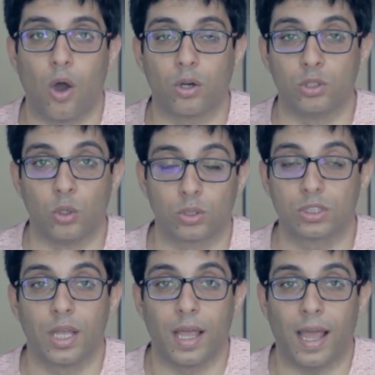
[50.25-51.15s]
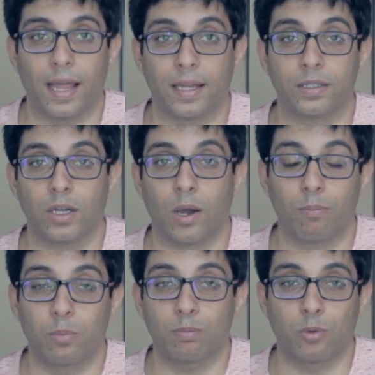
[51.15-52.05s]
or notes, and
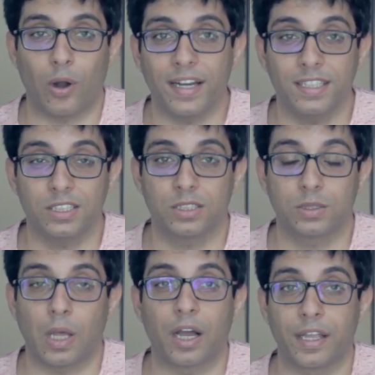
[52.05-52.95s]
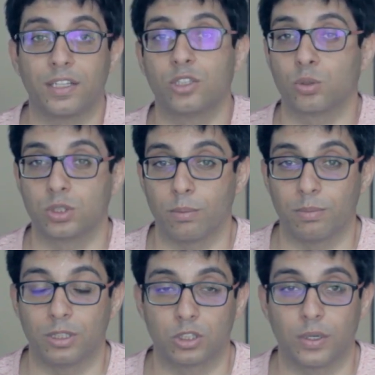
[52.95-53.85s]
put priorities again through symbols.